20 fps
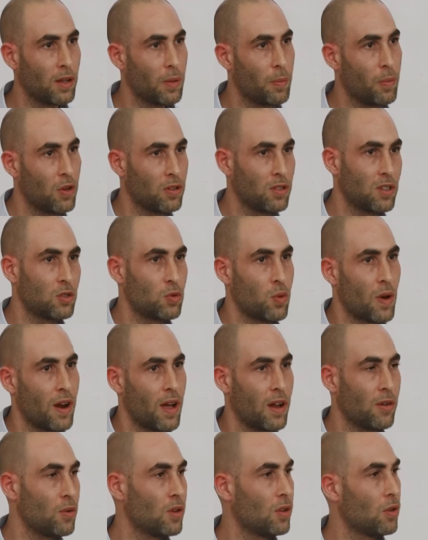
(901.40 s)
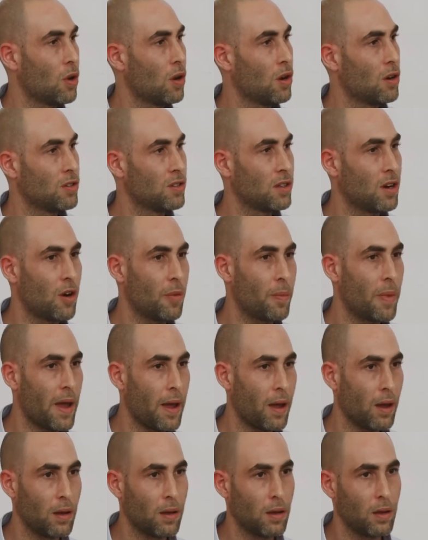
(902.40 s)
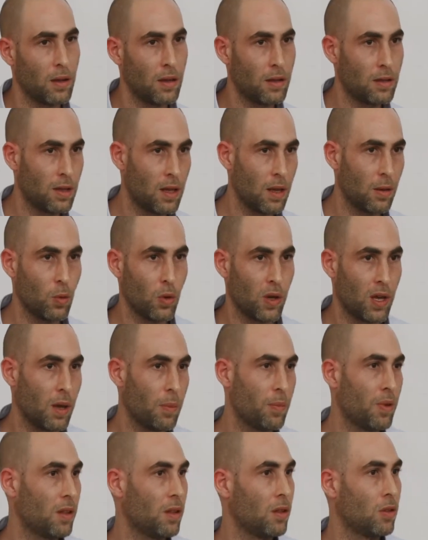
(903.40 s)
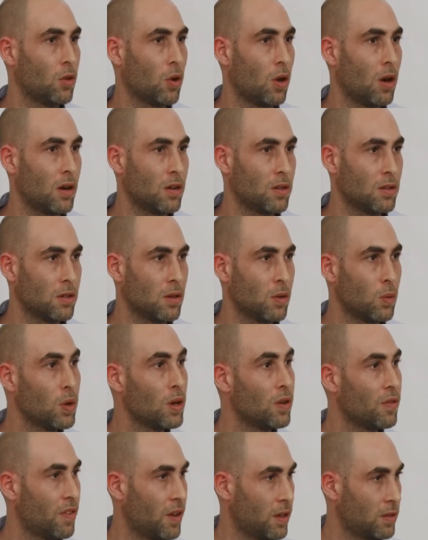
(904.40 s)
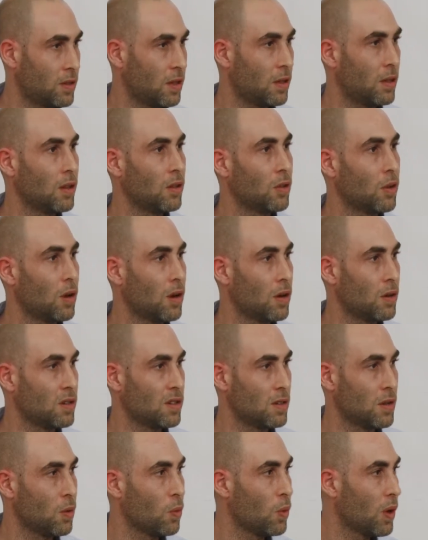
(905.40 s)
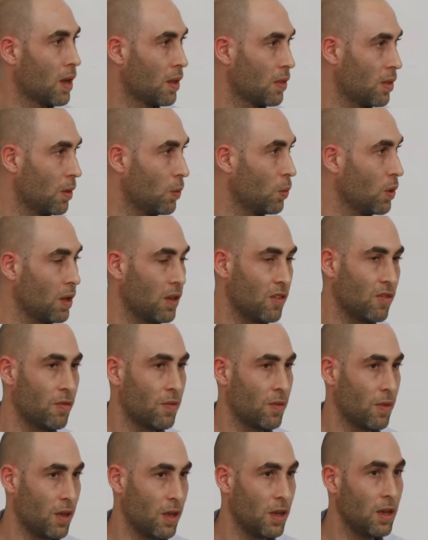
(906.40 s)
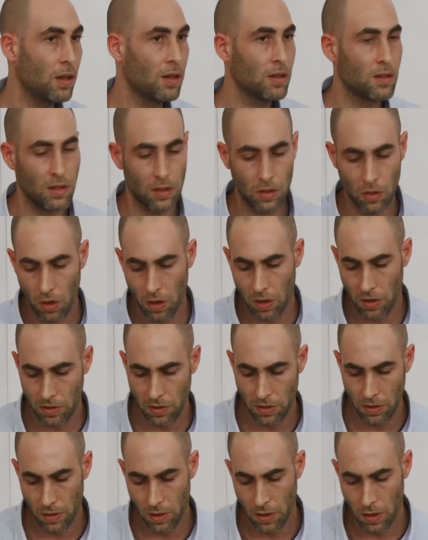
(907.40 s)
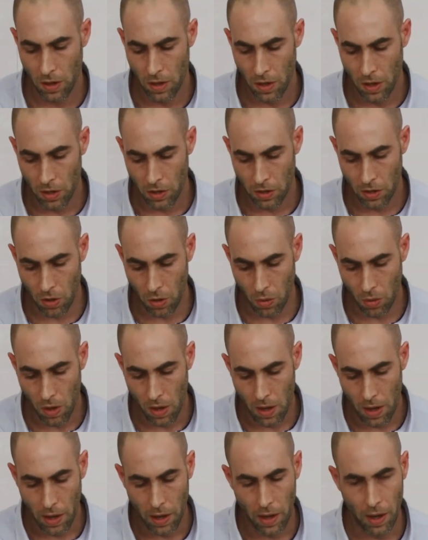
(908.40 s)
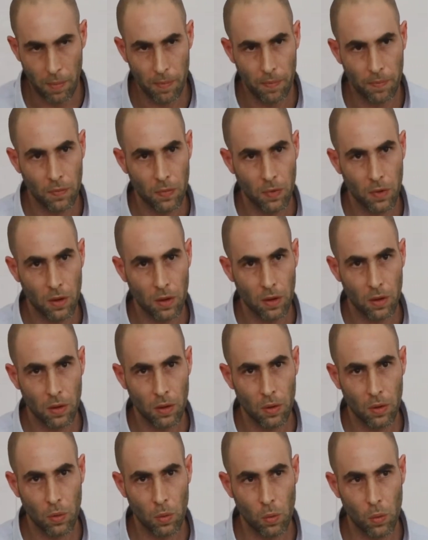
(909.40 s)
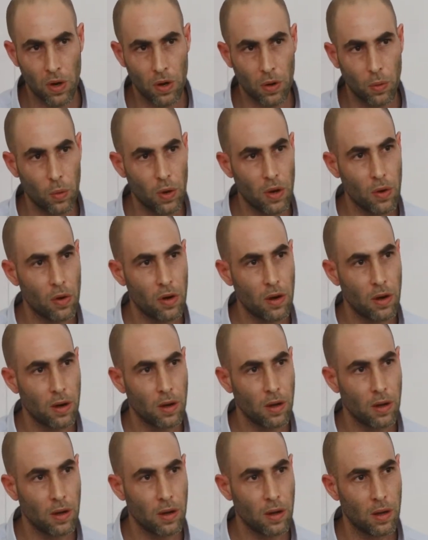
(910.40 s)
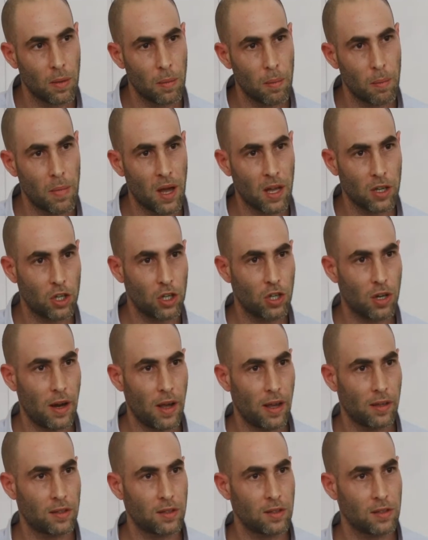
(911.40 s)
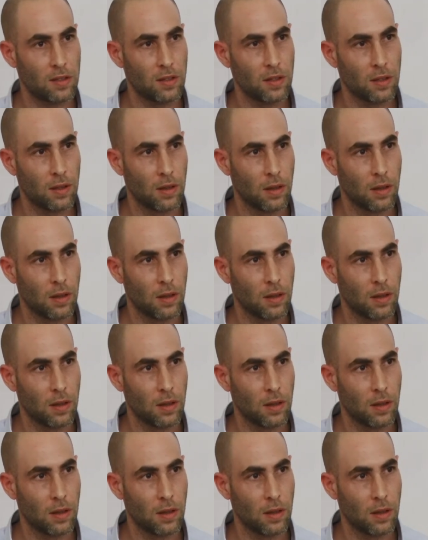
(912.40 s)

deposits $100 in our bank, we keep it in dollars. We invest it in dollars. We give the yields in dollars. So we were much less